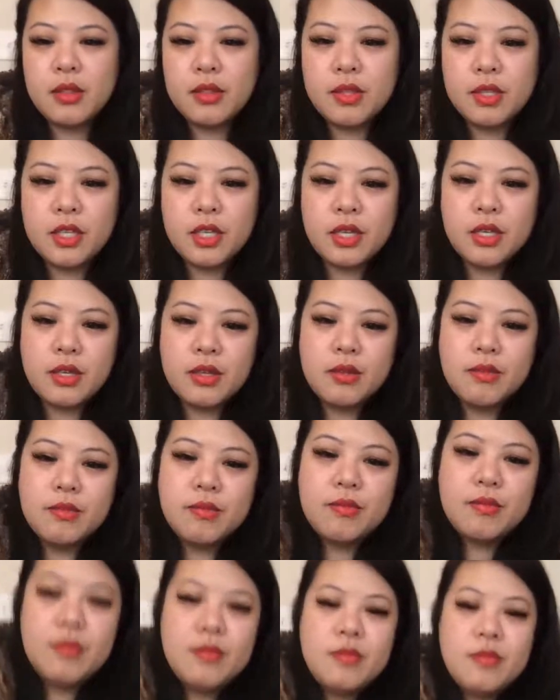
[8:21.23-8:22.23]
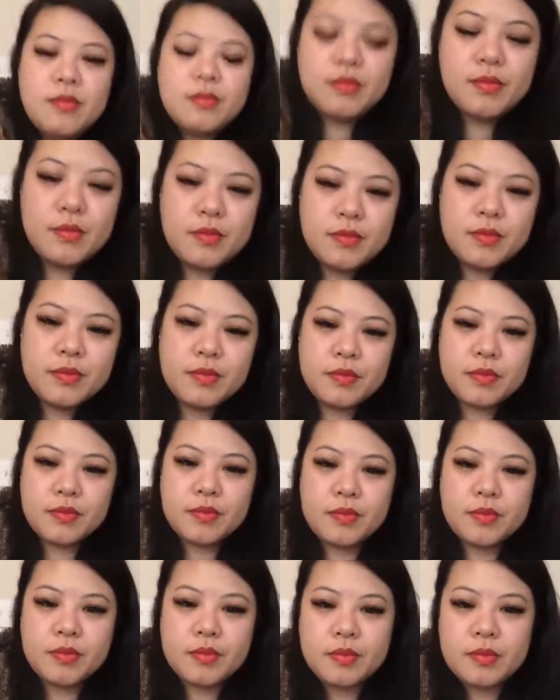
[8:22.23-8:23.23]
Right. So real world
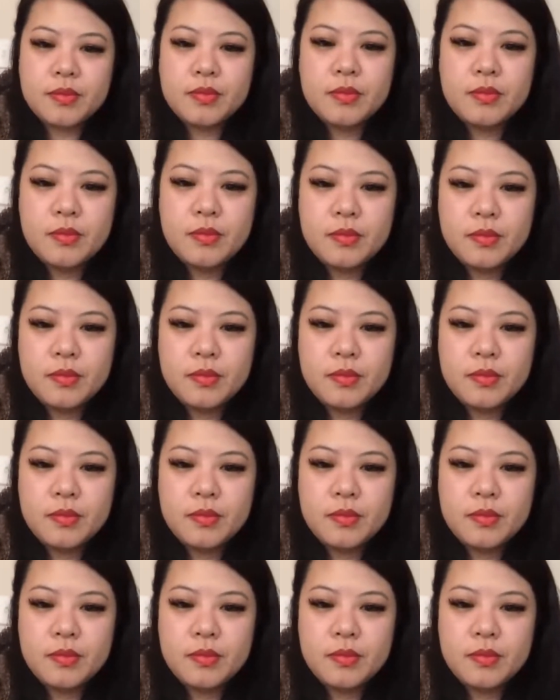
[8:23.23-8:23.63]
example, it's just to